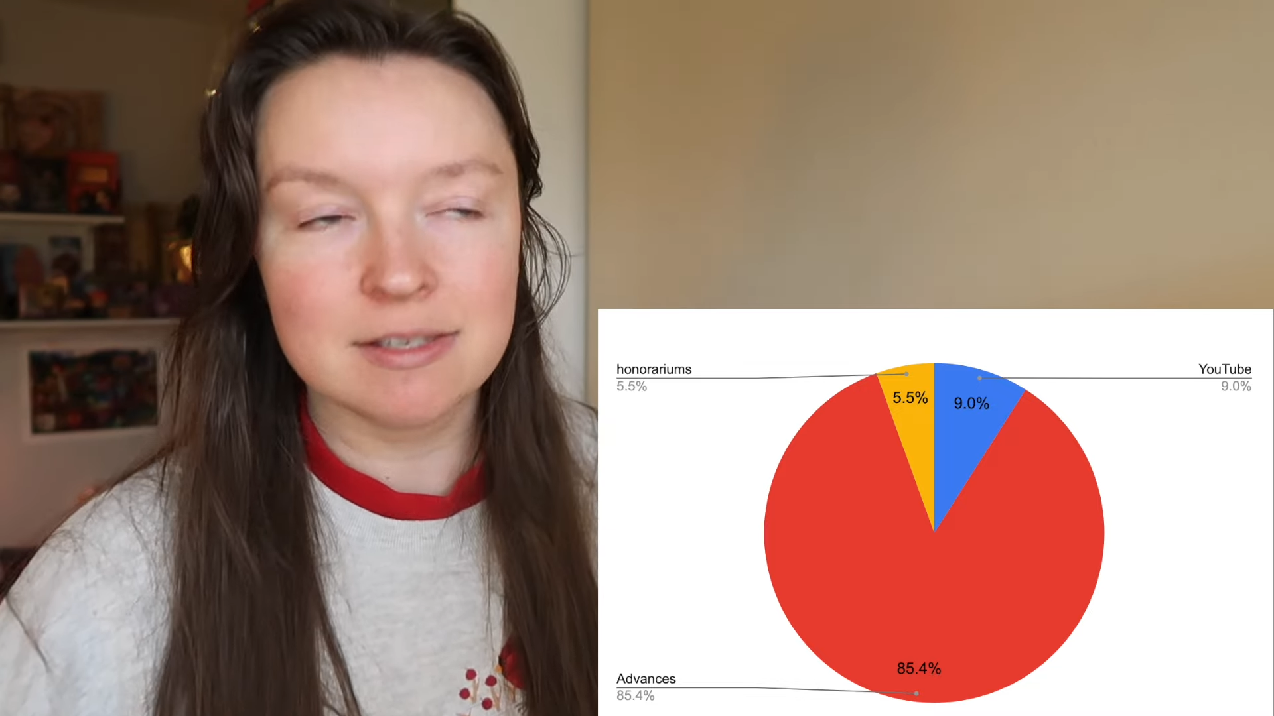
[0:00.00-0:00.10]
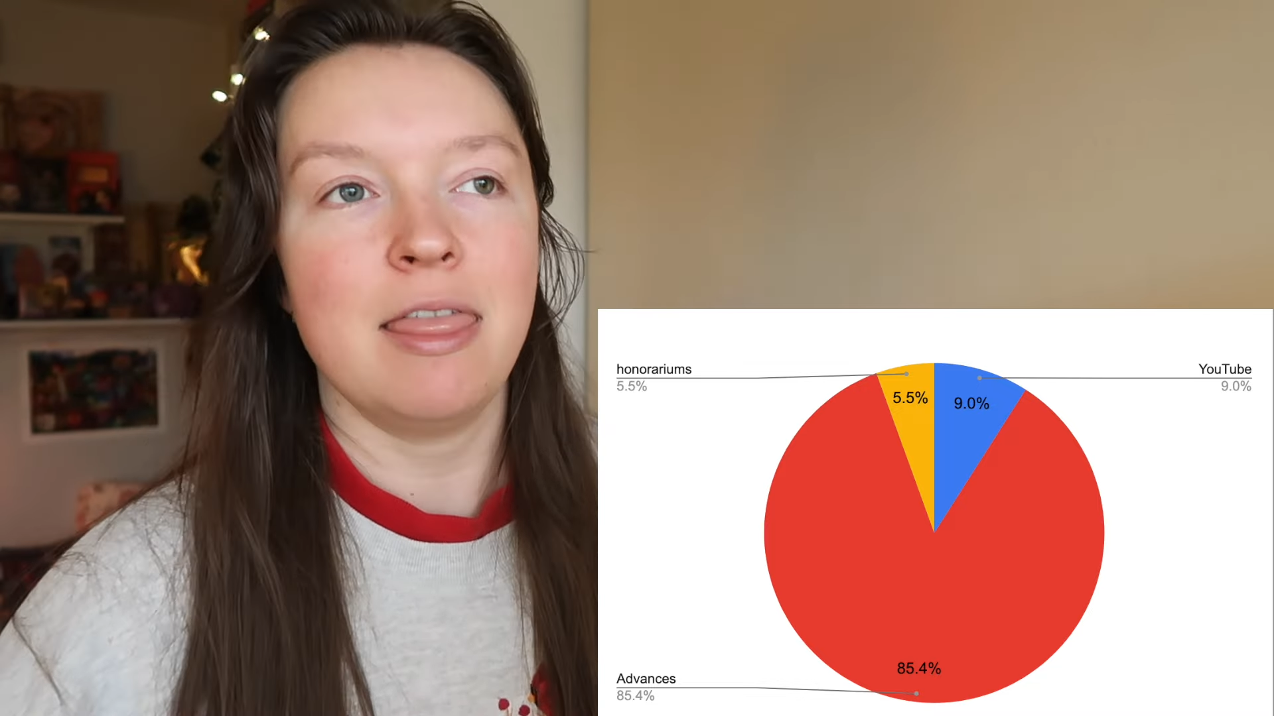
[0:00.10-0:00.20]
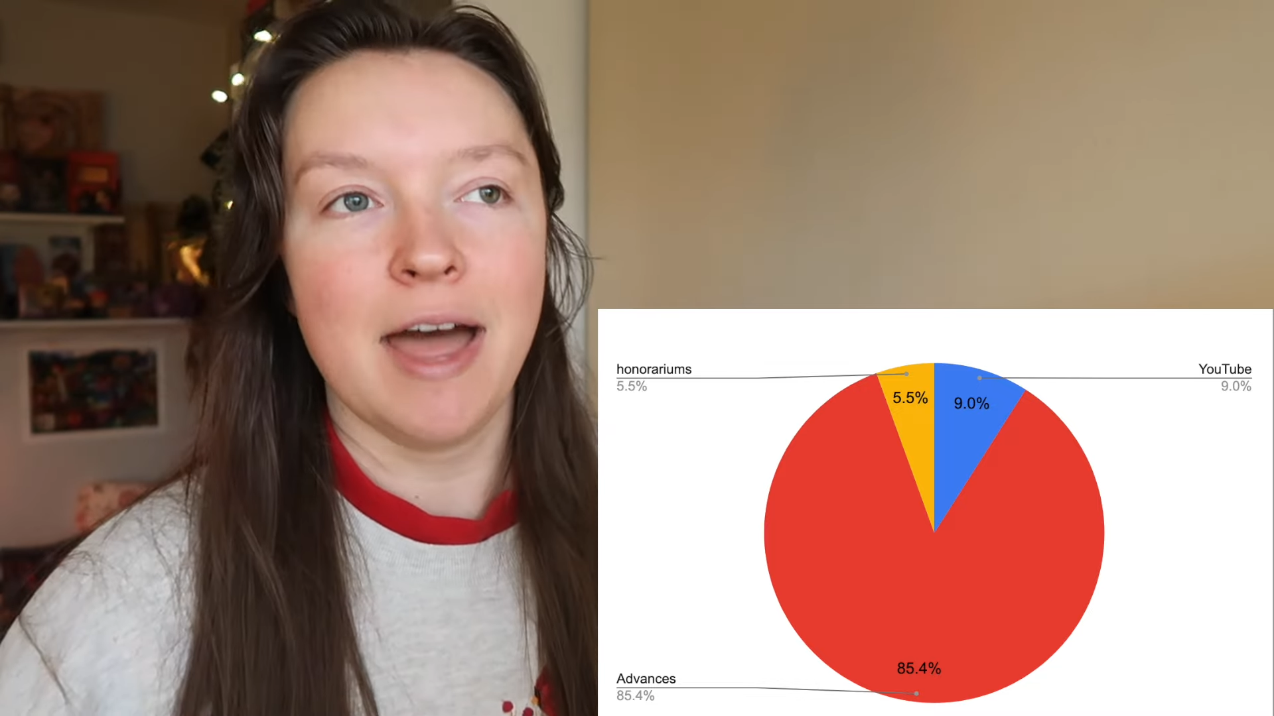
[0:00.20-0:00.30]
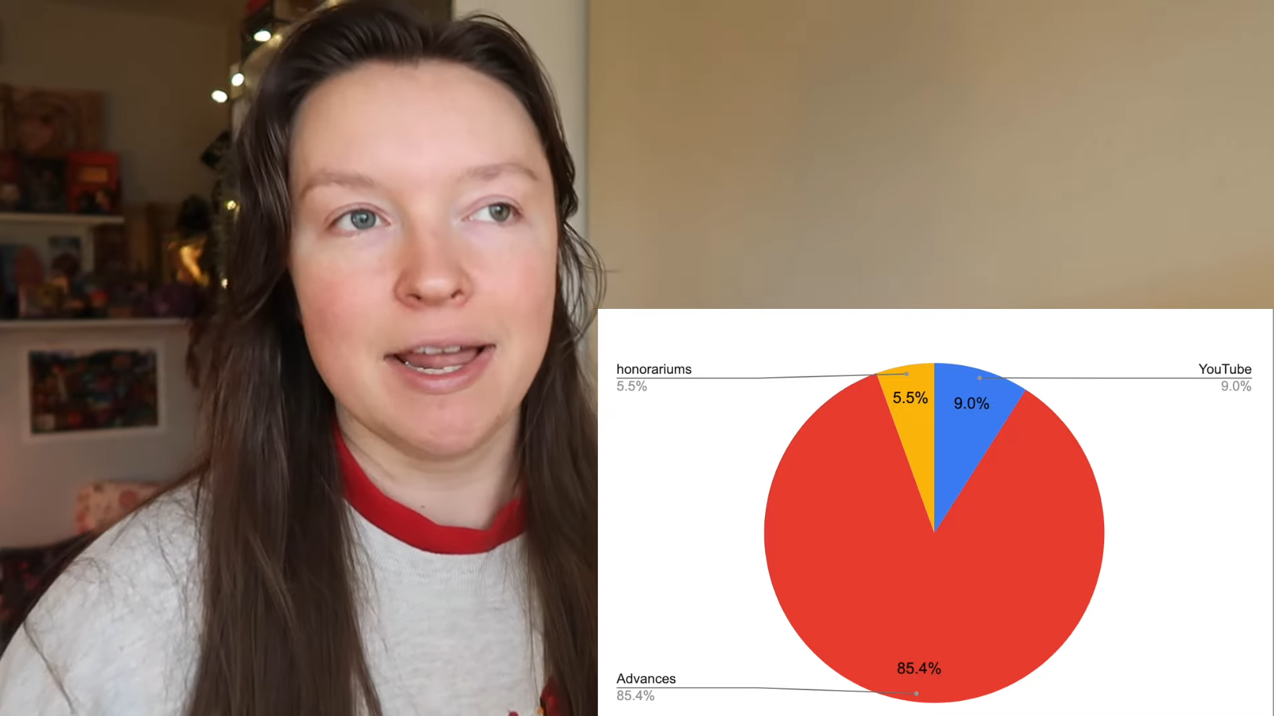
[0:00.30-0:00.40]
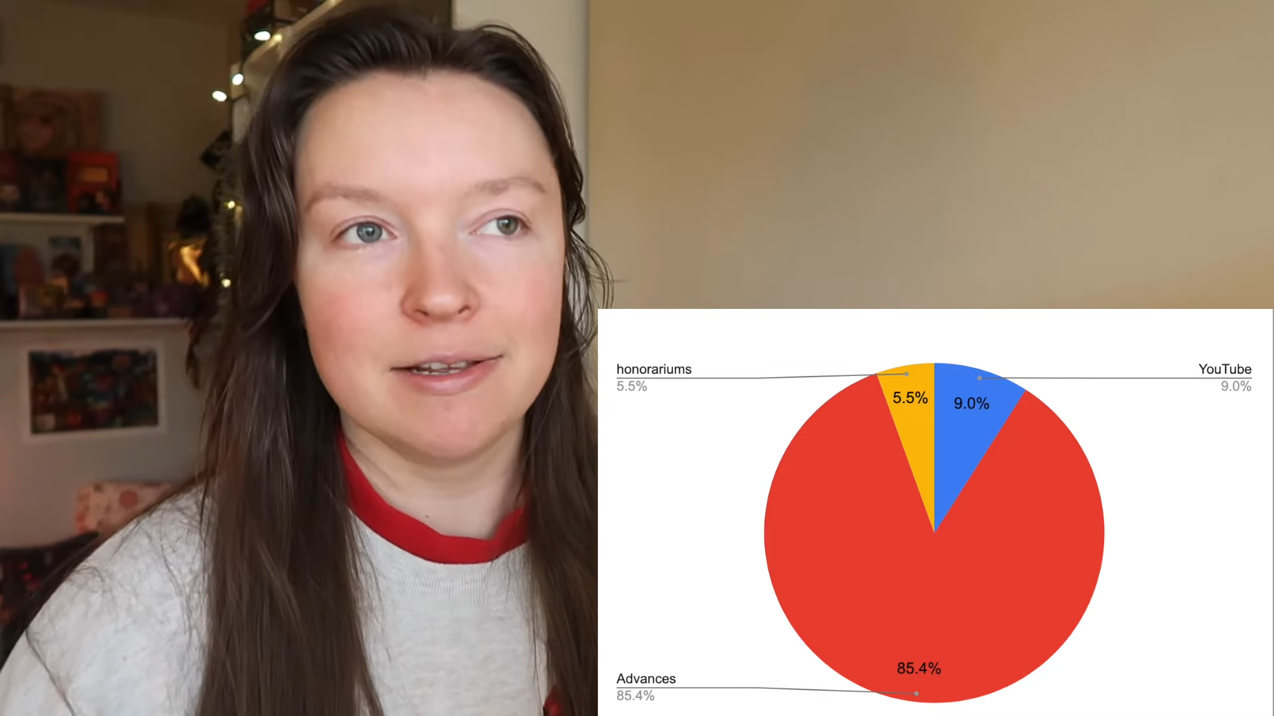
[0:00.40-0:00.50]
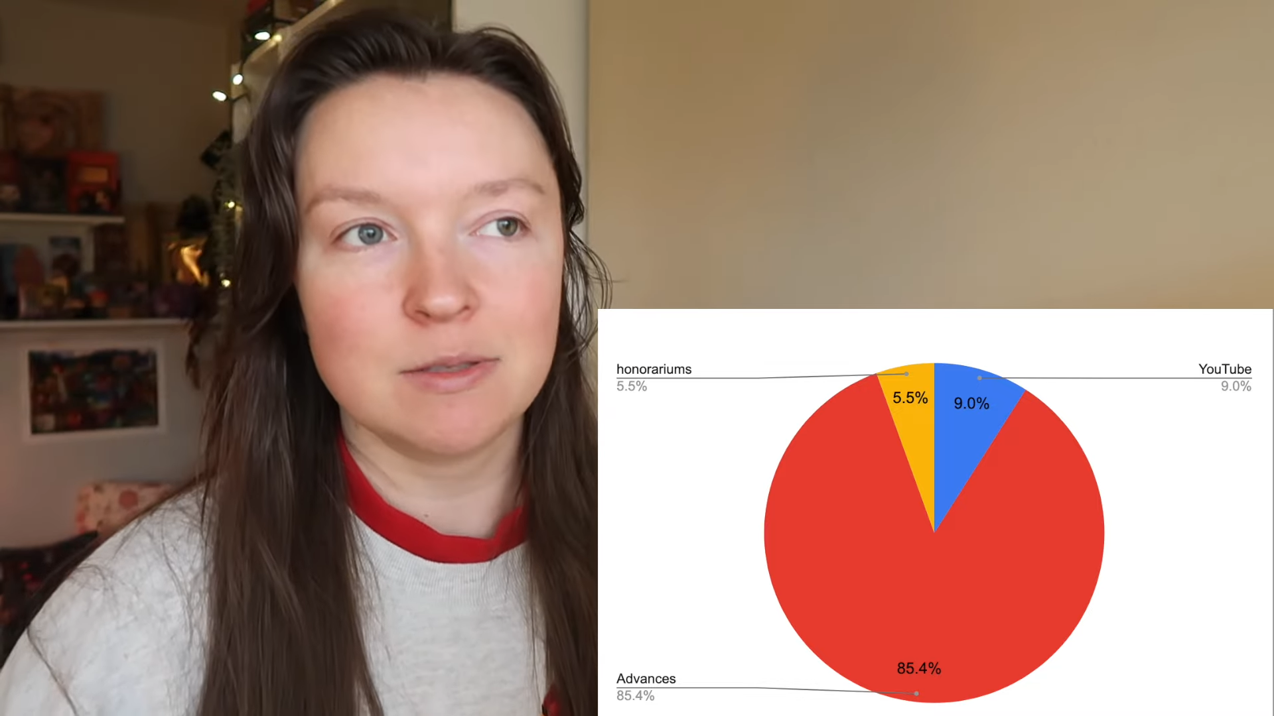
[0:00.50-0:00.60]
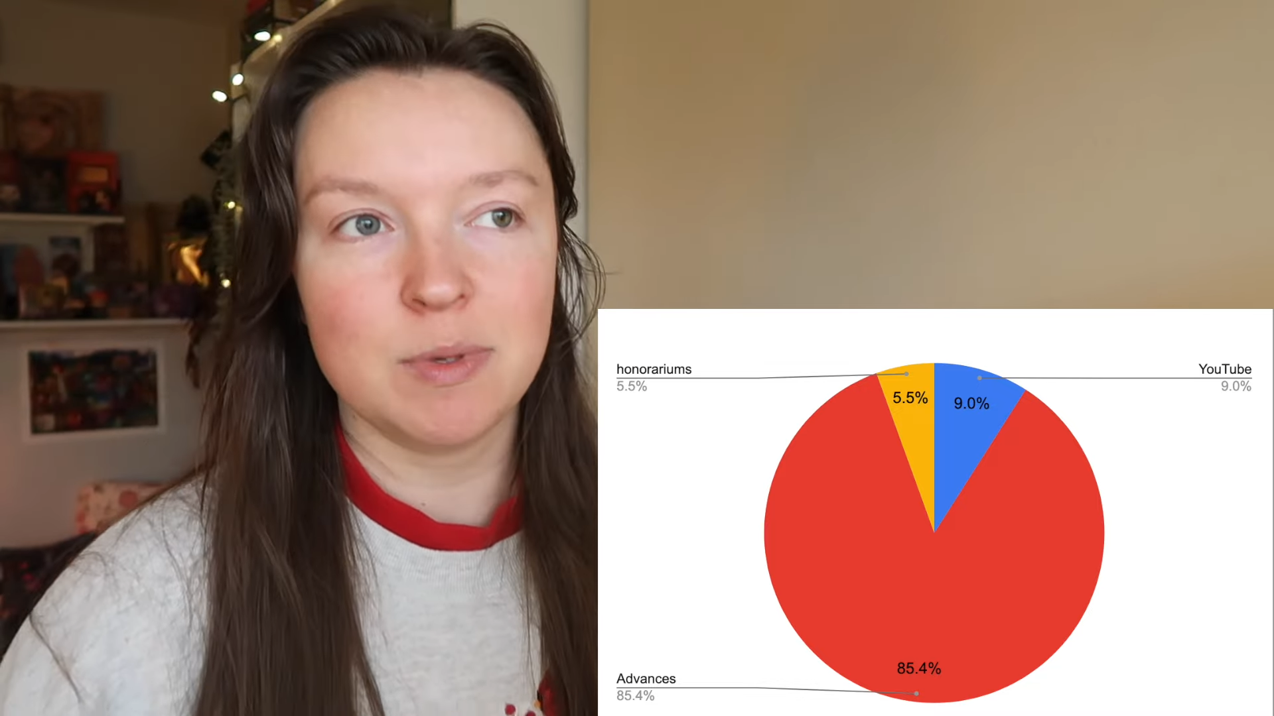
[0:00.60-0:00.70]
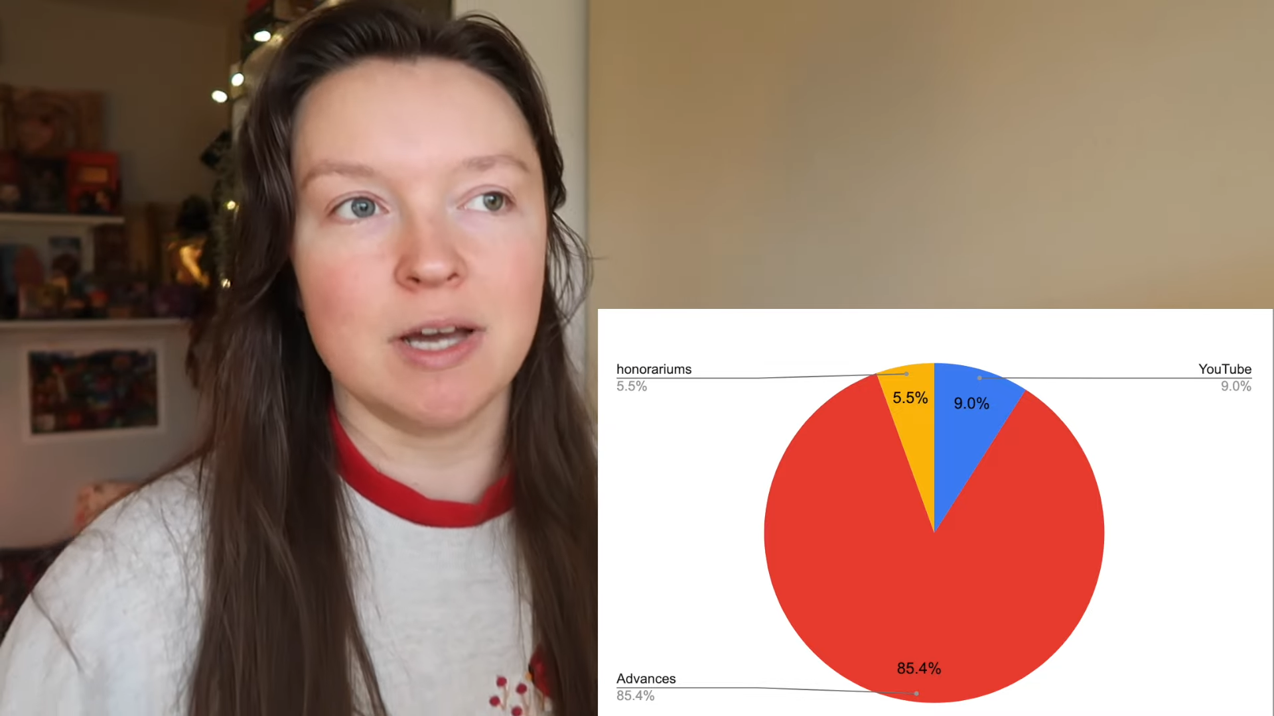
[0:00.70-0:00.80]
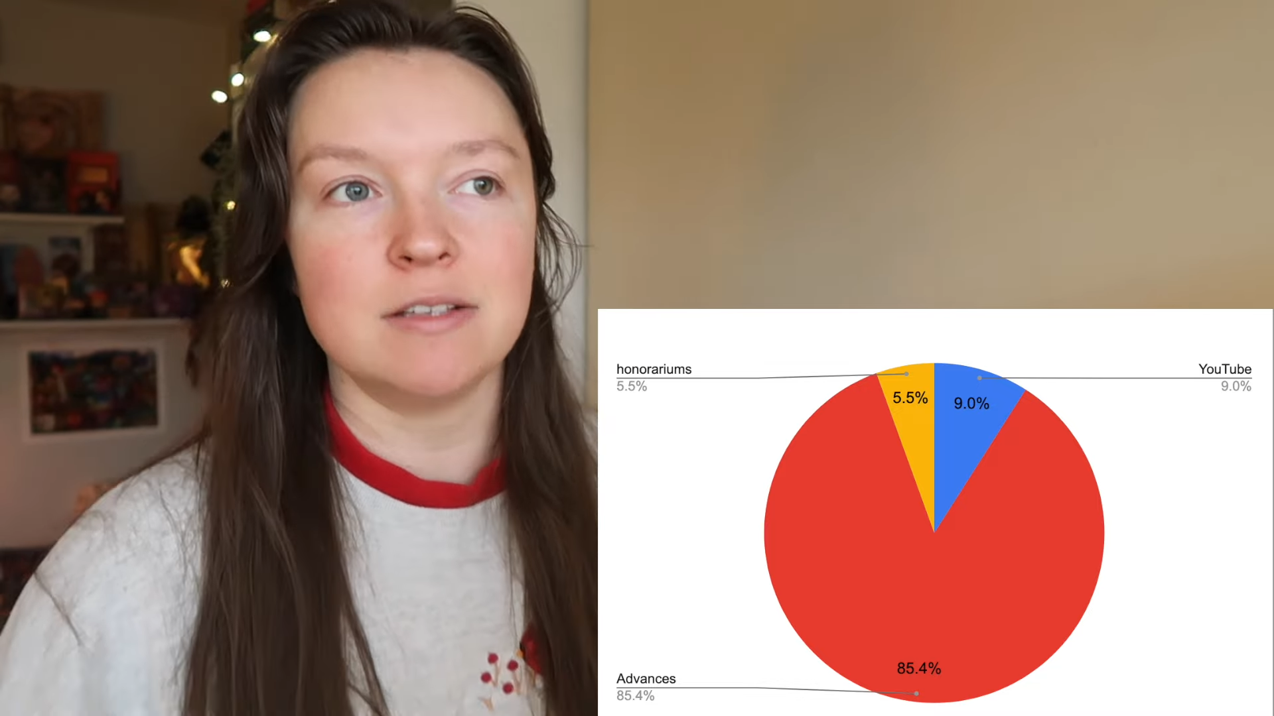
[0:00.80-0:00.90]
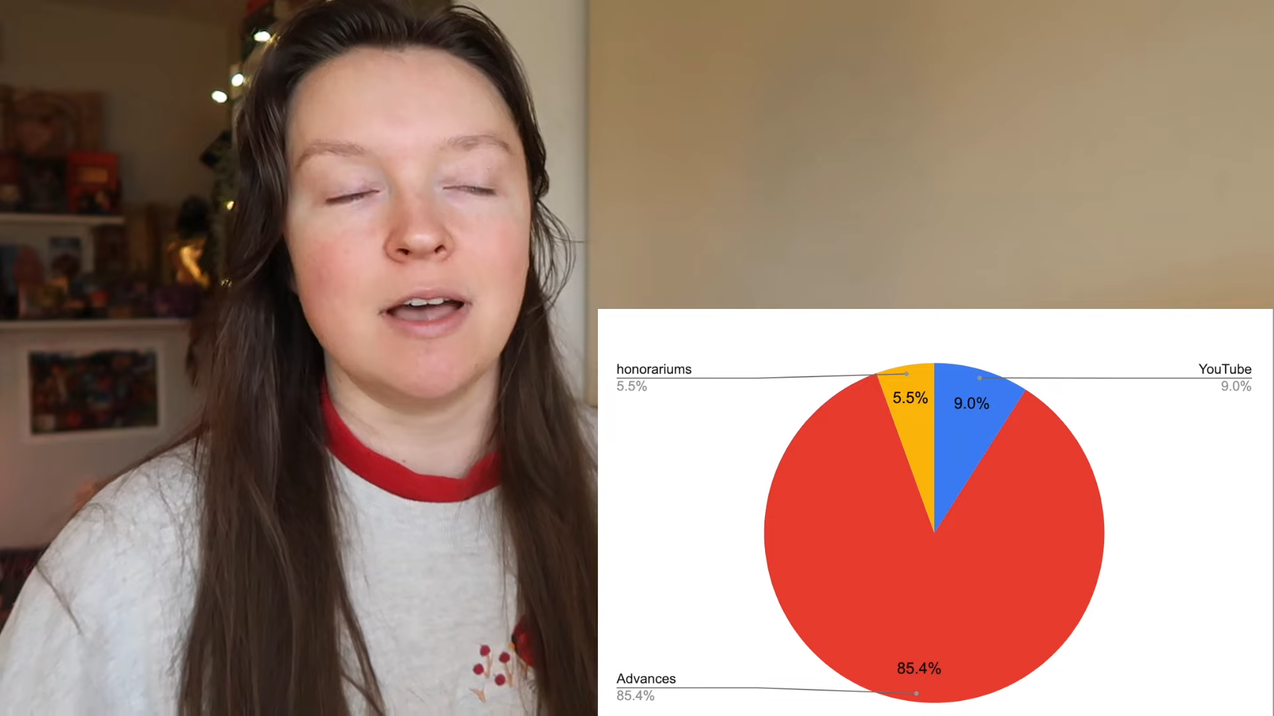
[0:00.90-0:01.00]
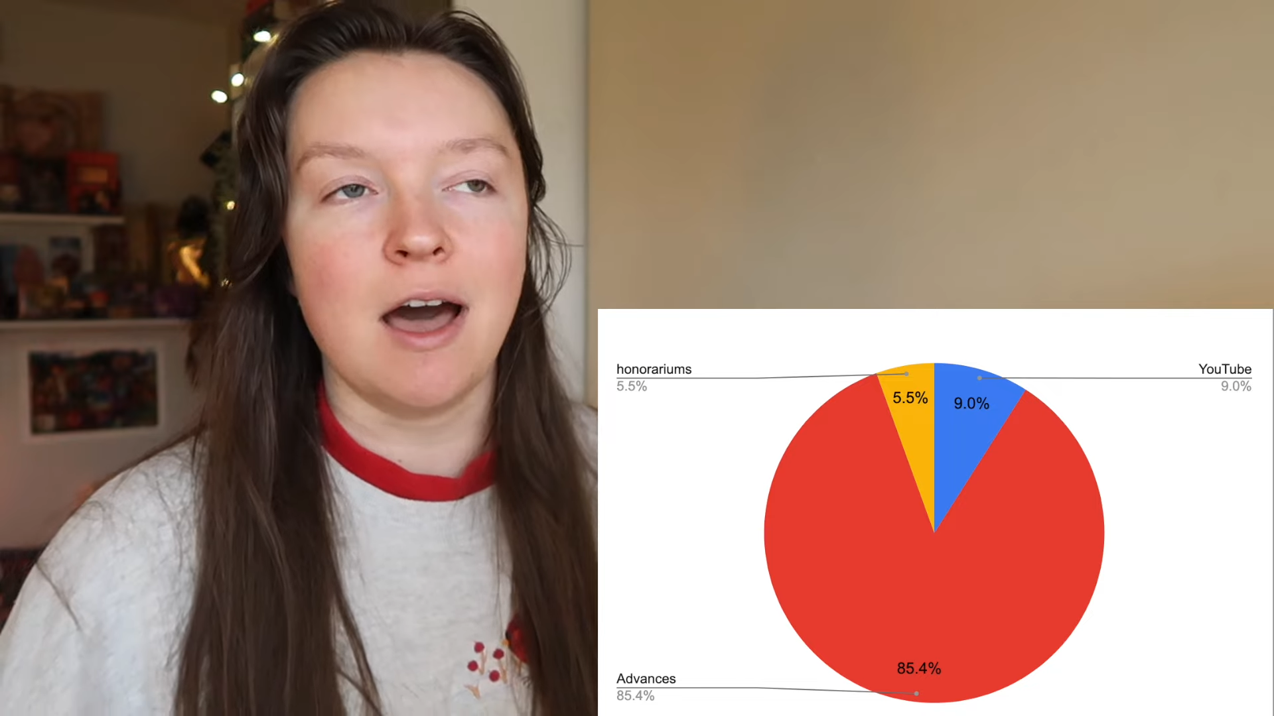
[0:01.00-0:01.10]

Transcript: That is because